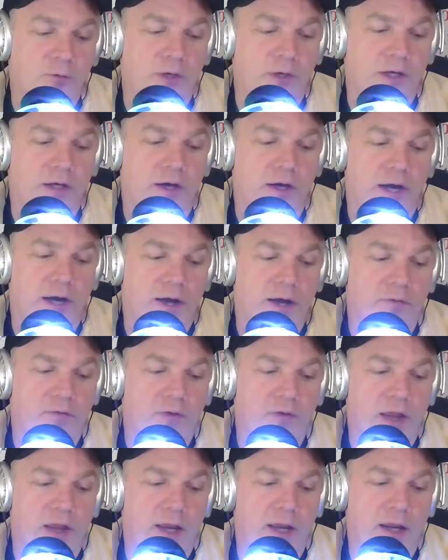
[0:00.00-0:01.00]
week I have
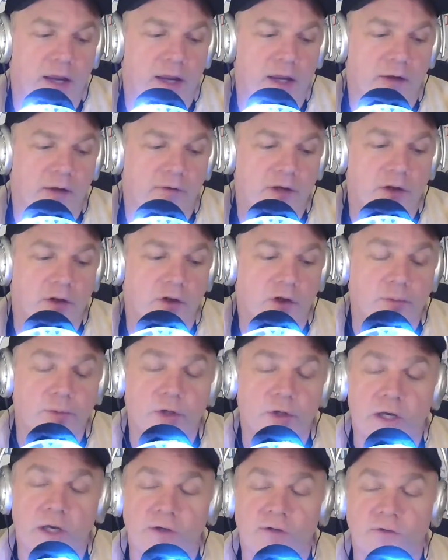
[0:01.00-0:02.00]
a
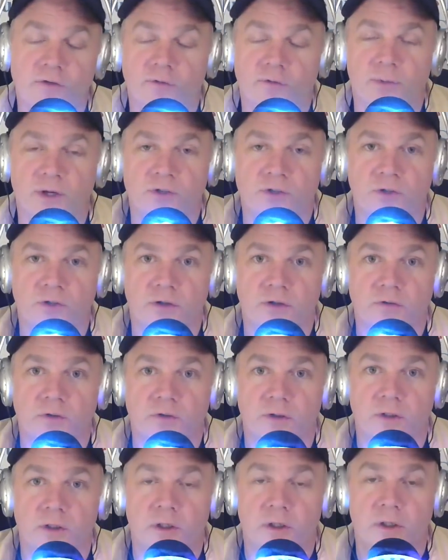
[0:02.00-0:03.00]
telecommunications specialist
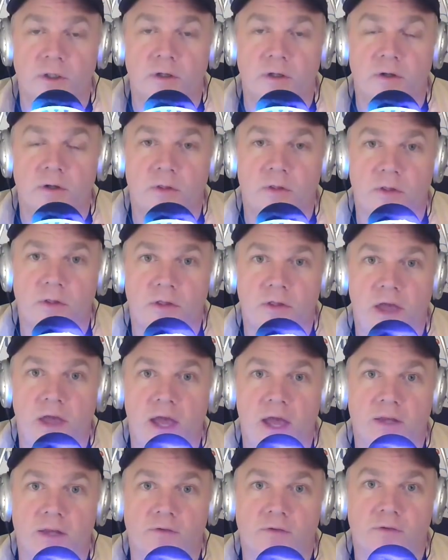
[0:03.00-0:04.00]

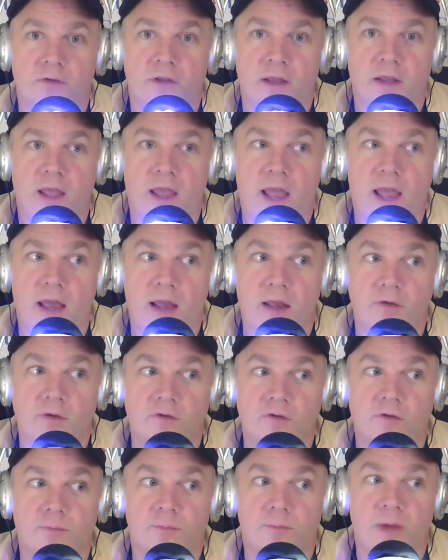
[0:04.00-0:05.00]
that has
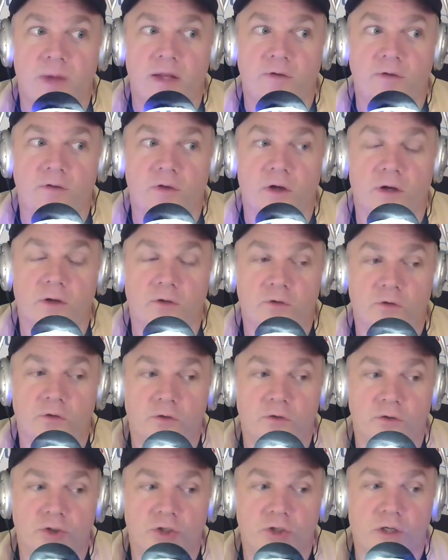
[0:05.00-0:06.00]
spent a
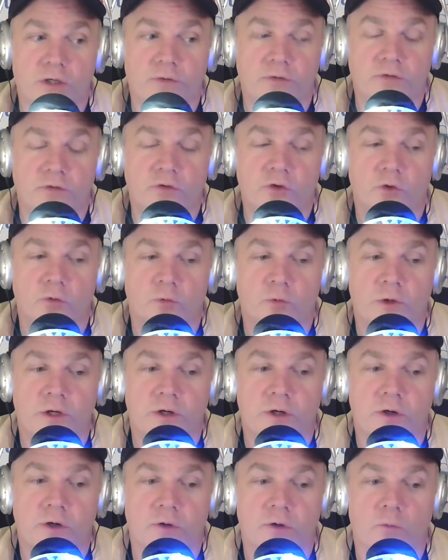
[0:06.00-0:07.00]
good chunk of his
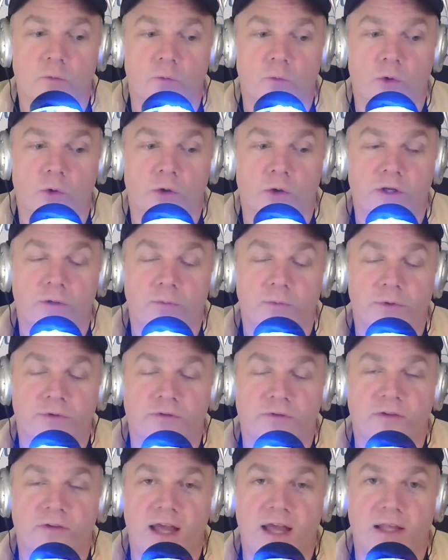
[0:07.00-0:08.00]
career working with
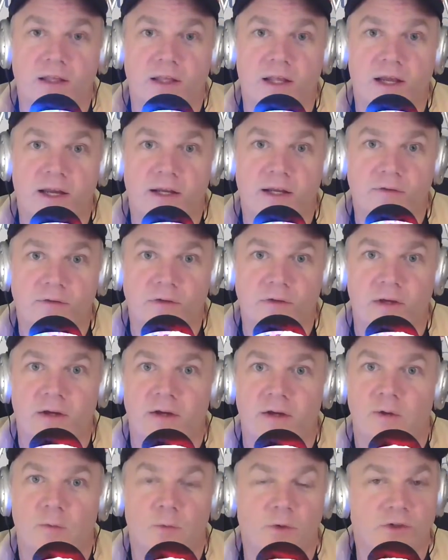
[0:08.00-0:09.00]
satellites,
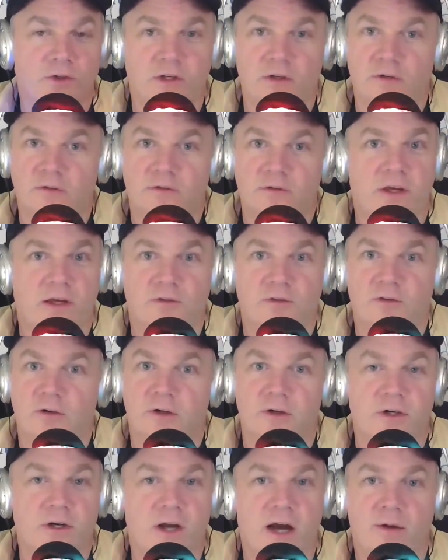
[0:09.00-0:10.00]
which mm. he says
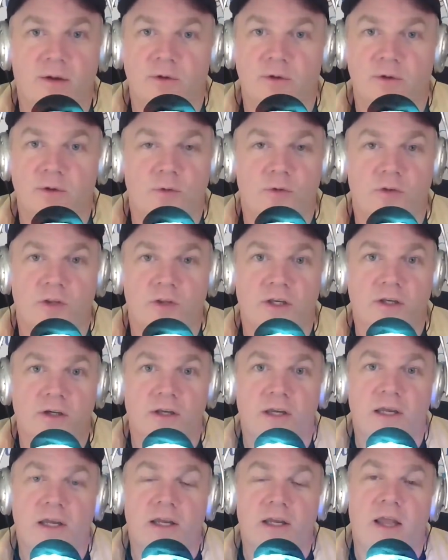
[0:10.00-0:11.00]
are not what you think,
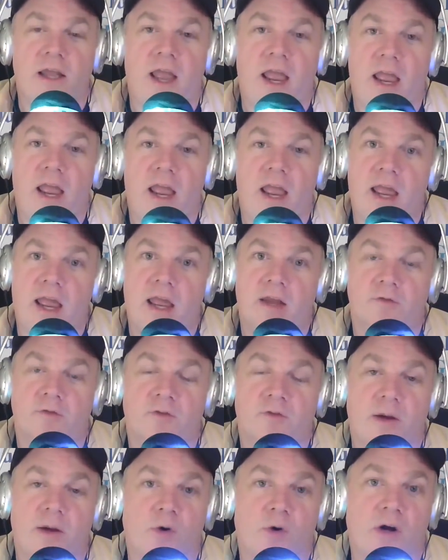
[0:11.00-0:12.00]
and
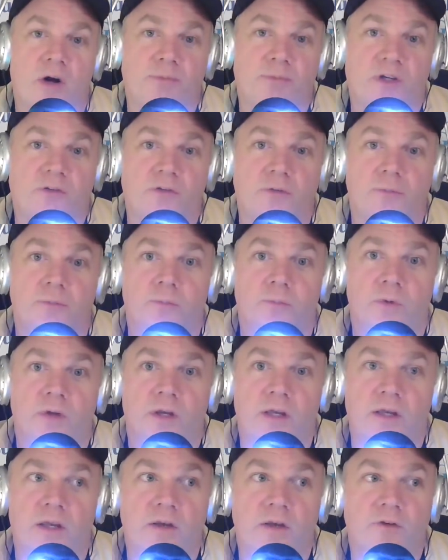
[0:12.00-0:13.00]
fiber optics.
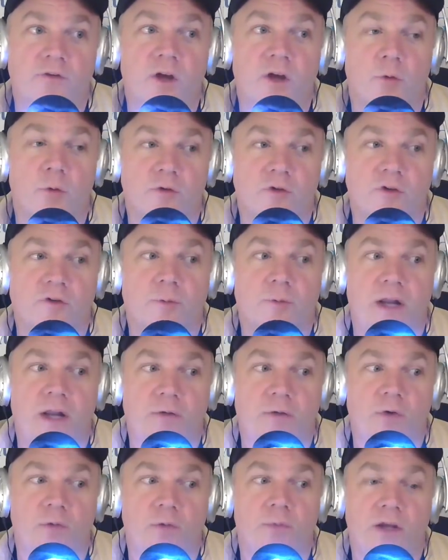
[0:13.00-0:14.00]
He, he's dealt Very with just about
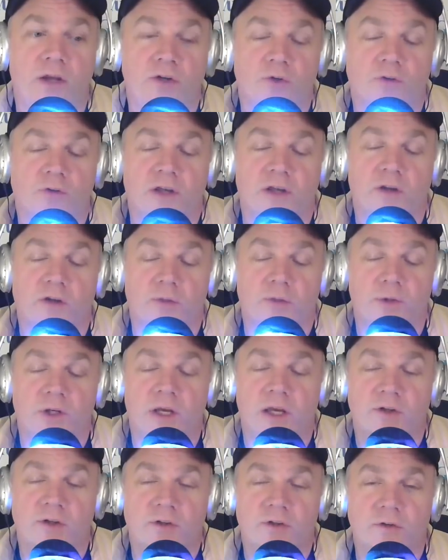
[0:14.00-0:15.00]
every major
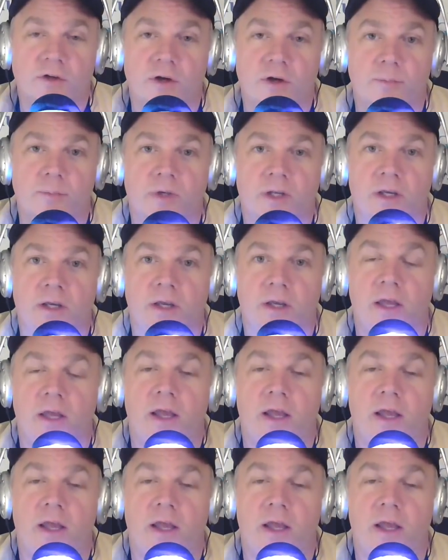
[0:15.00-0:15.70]
telecommunications company